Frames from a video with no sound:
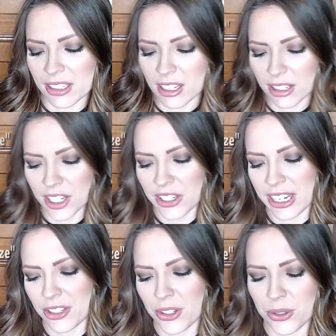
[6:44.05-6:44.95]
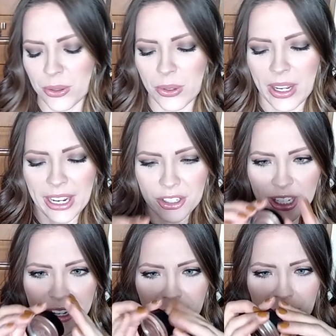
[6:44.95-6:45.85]
Color Tattoo
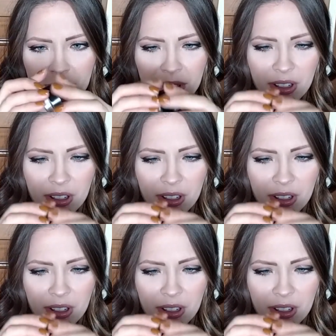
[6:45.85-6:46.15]
eyeshadow.